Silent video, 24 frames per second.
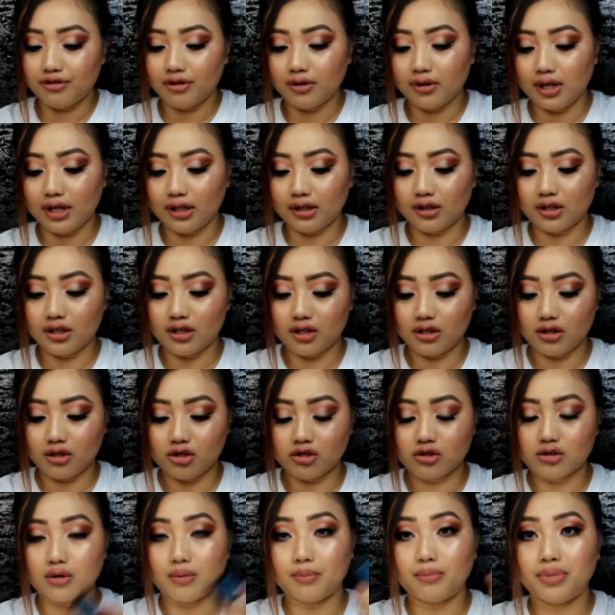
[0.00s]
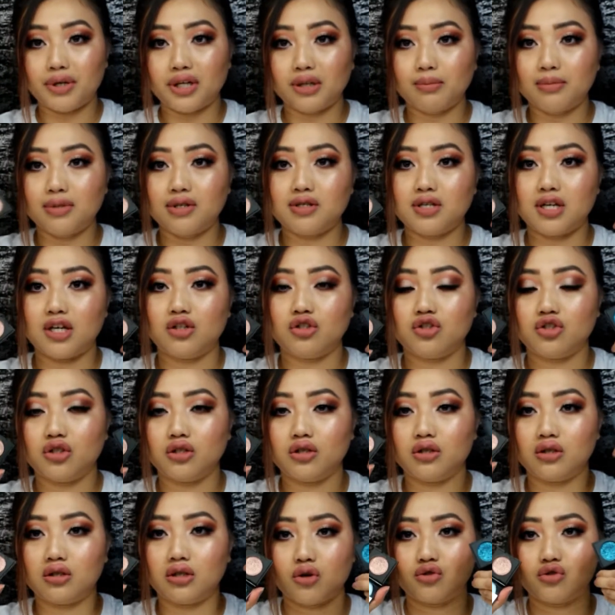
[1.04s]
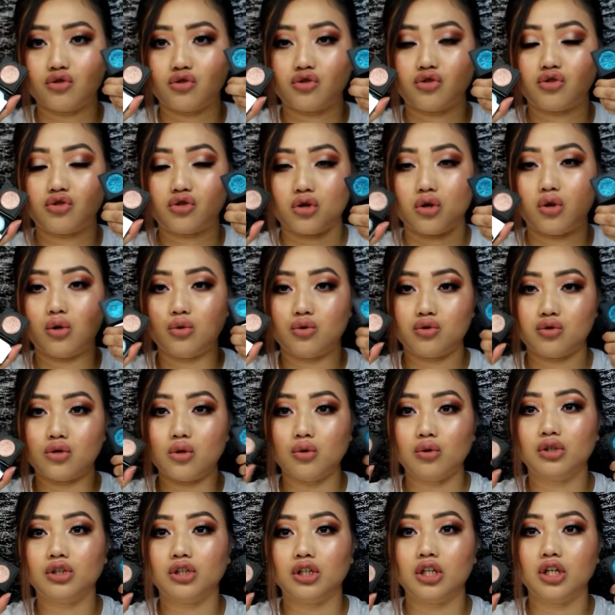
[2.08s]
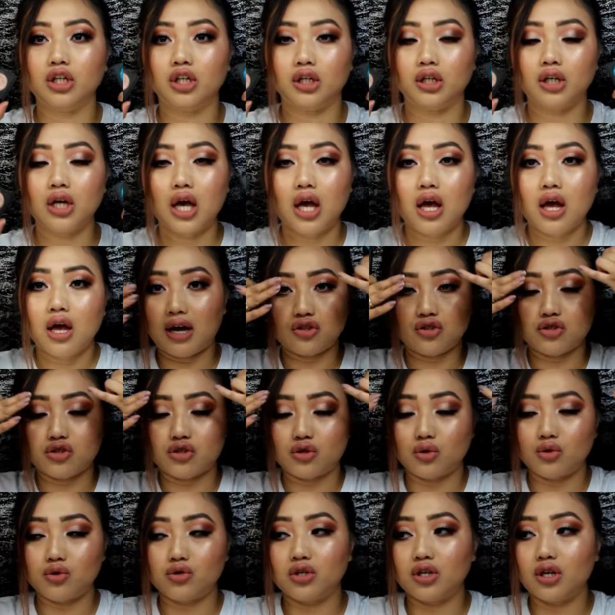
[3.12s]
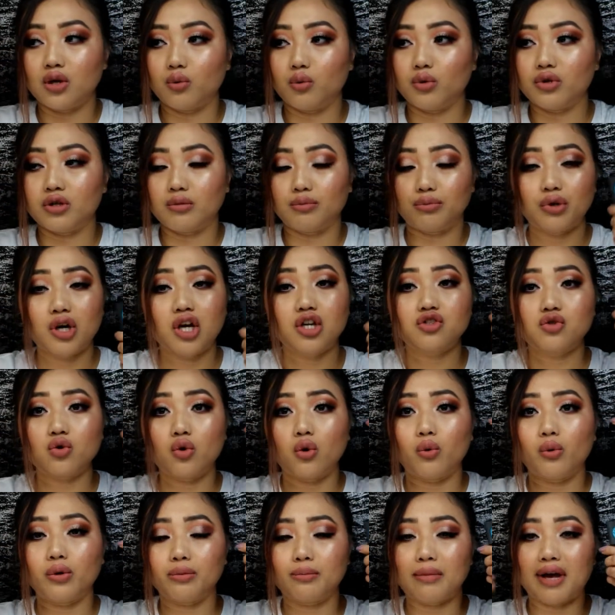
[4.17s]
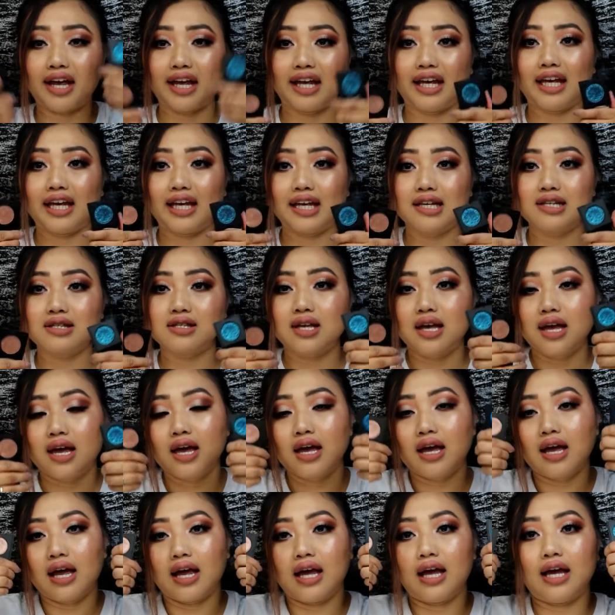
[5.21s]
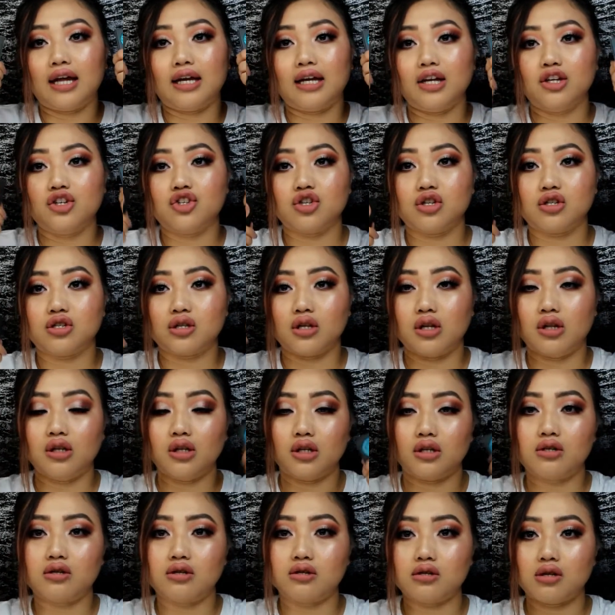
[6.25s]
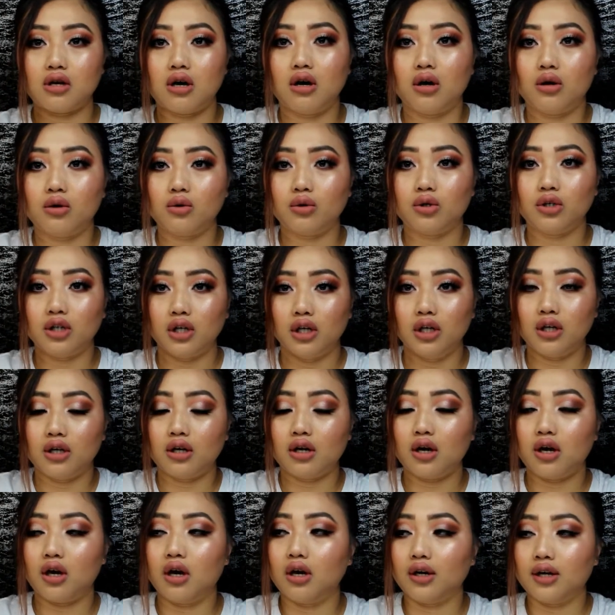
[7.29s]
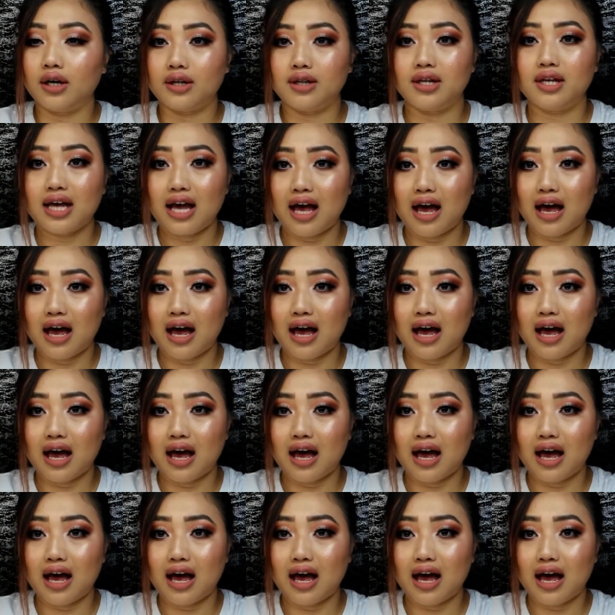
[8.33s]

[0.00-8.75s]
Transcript: feel like these pigmentations are so, so good. I just use it with a brush or with my hands, and it just looks so good on the